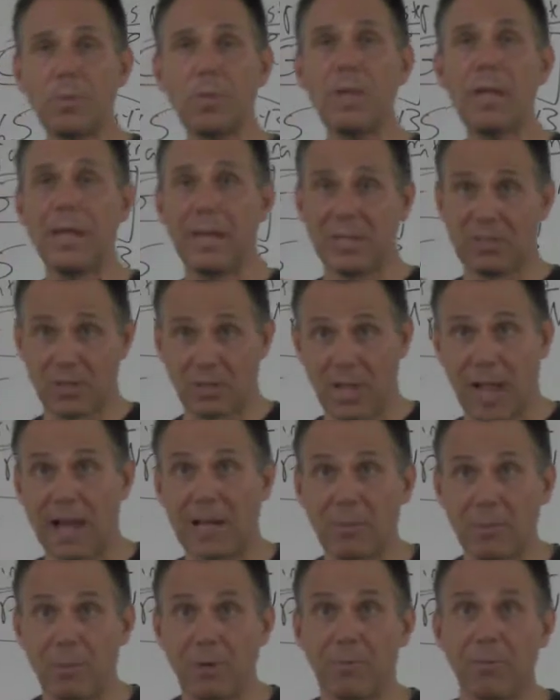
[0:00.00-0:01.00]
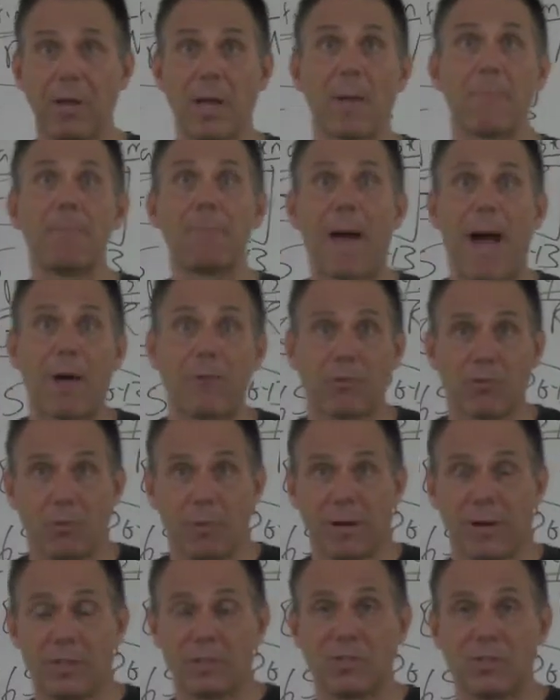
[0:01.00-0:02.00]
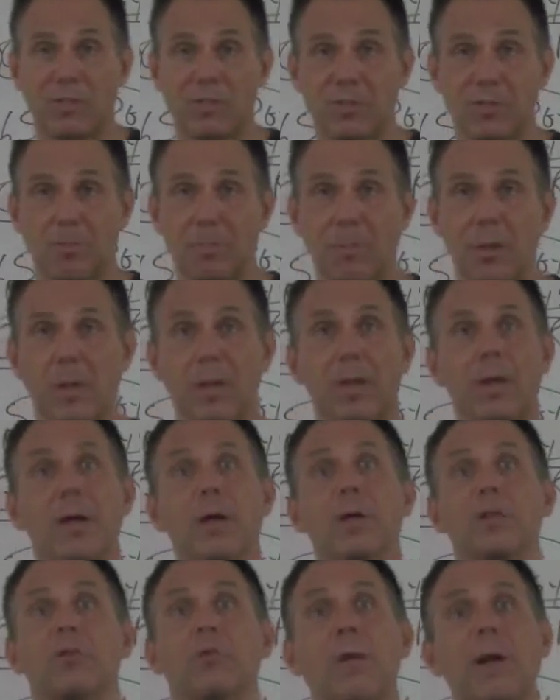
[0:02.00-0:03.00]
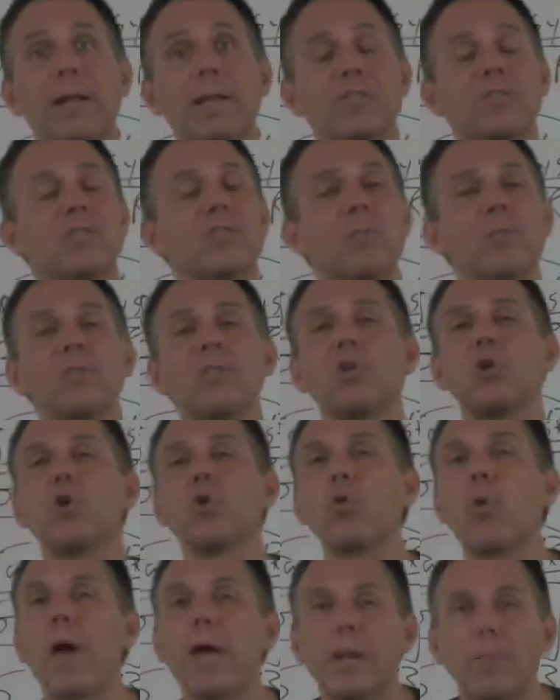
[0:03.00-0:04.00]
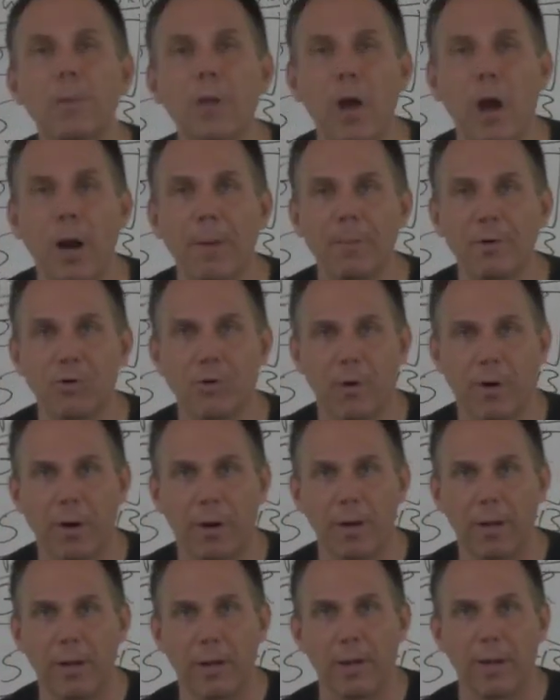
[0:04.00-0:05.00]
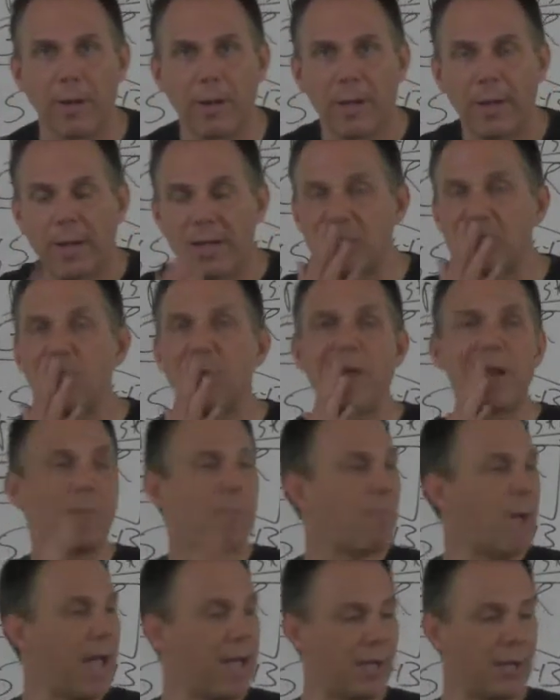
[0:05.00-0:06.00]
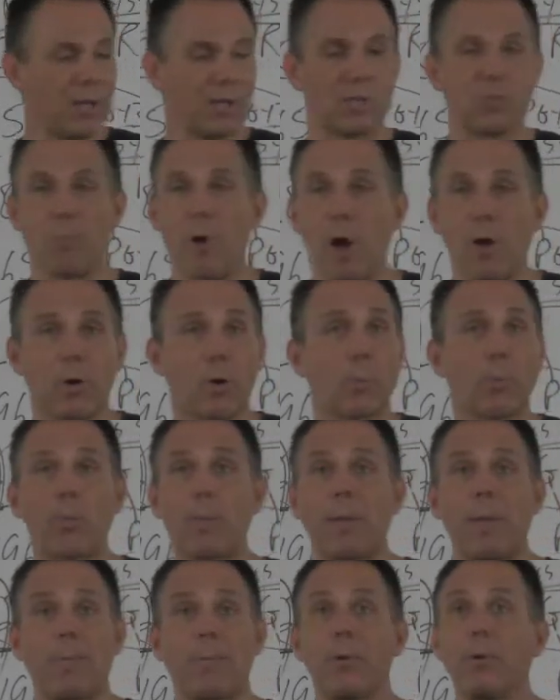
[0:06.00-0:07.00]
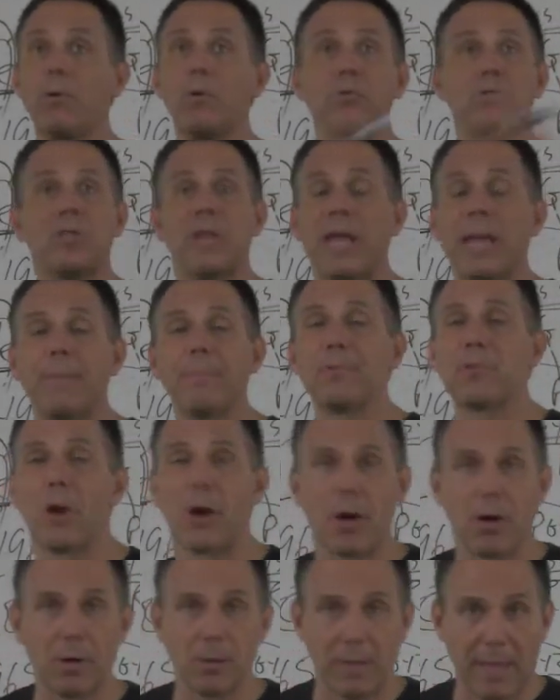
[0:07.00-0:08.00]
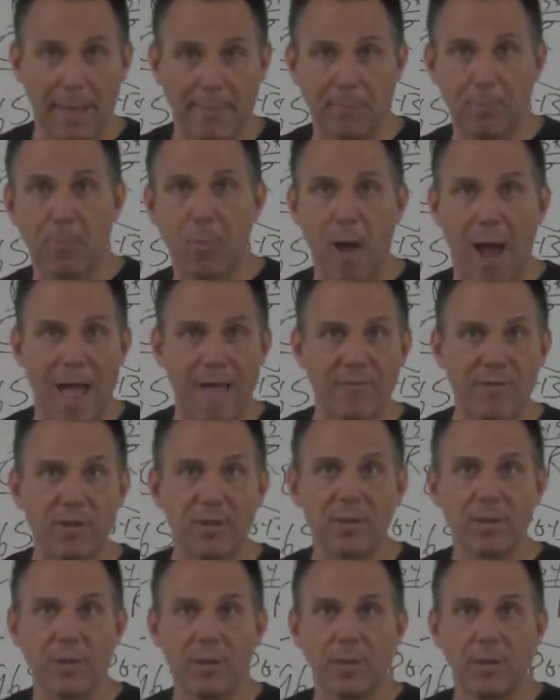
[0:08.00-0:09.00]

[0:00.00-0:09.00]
and it's a documentary about the rating system. The rating system is incredibly arbitrary. It's made up by a small group of people whose names are kept private,